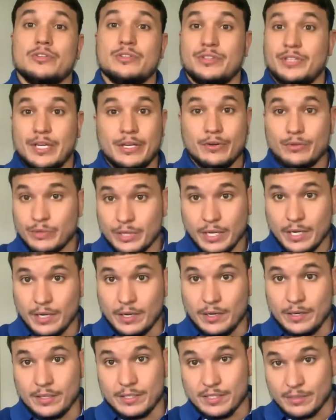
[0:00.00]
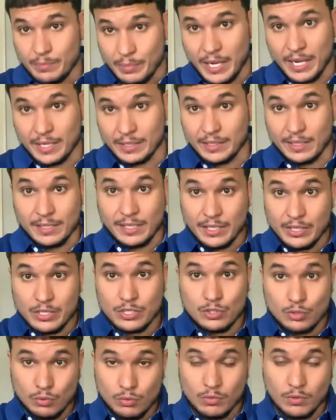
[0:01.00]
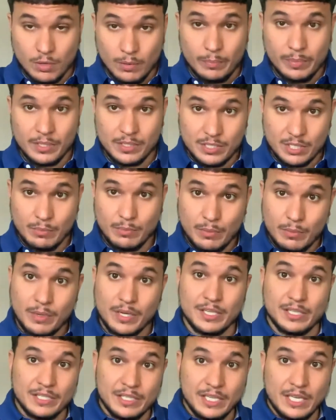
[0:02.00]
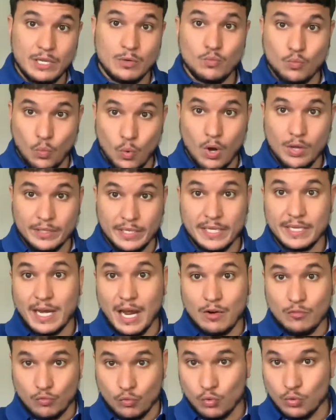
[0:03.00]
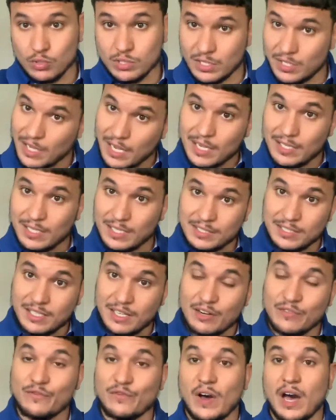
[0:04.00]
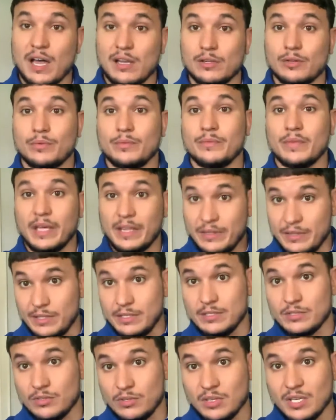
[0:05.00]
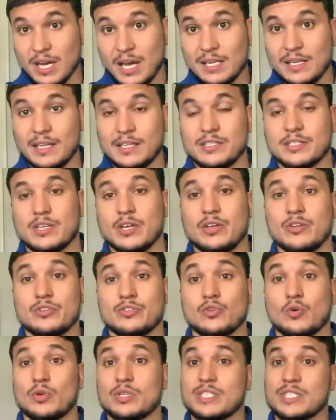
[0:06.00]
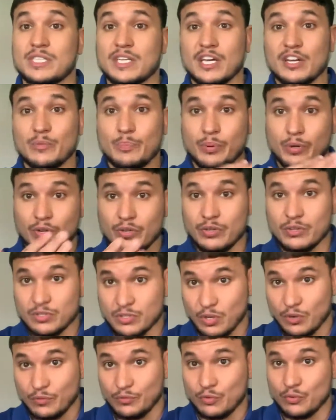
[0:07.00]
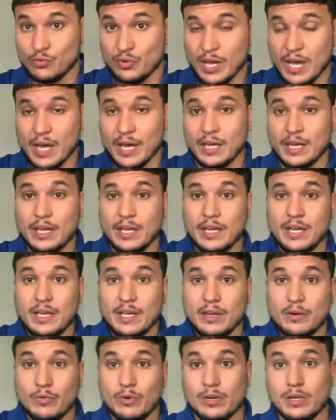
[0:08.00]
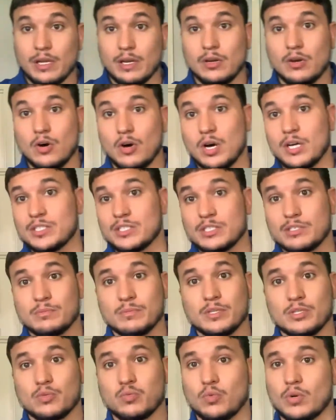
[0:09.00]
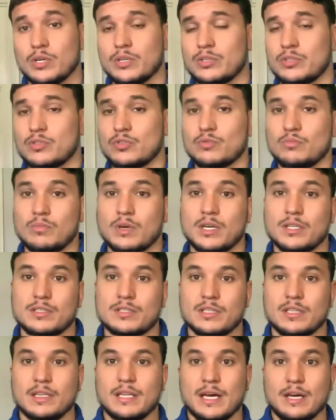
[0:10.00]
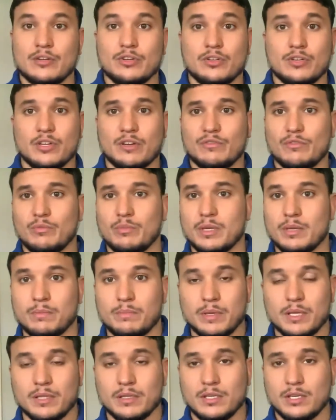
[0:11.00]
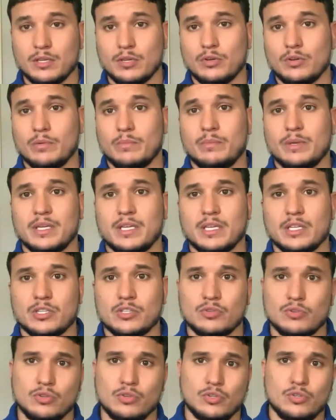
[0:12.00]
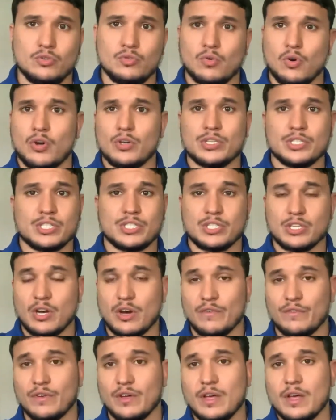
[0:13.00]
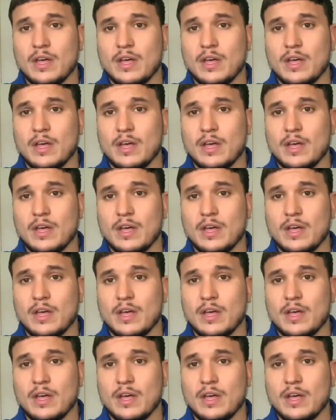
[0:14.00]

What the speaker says: They don't care. It's a bank. They're lending you a big sum of money. They got rules and guidelines they got to follow, and these are the guidelines. So instead of putting yourself through that, where you're like, oh, I just missed 1 or 2 months, and now you're giving me a big deal and a big issue to do all this stuff,